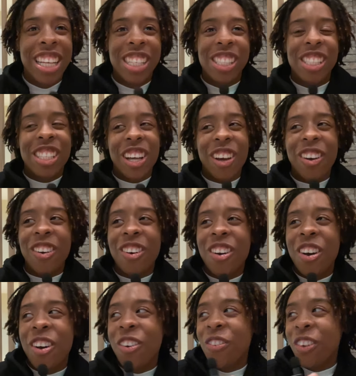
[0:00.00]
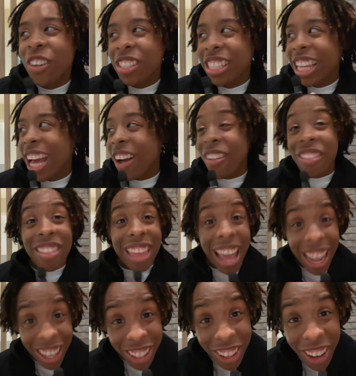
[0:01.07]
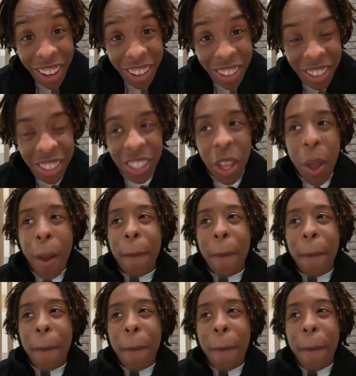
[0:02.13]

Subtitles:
So we'll see how that goes.